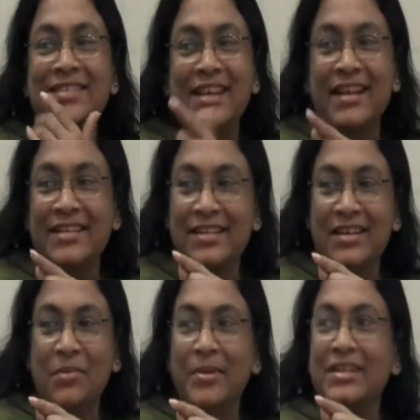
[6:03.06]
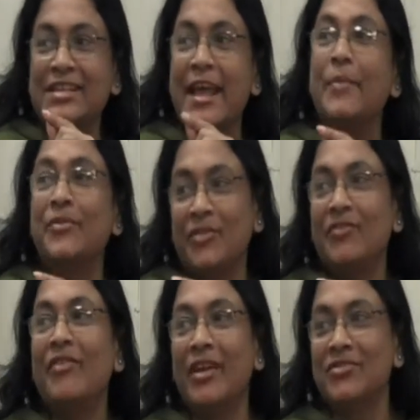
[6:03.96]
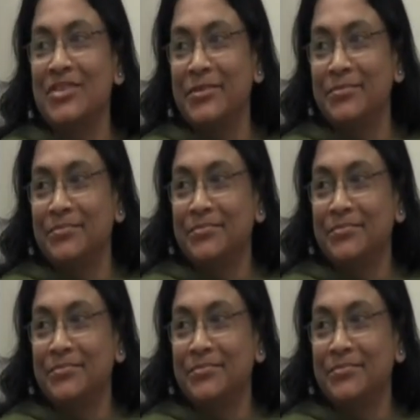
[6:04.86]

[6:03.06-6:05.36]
just correct a little bit. Rapson Fellowship.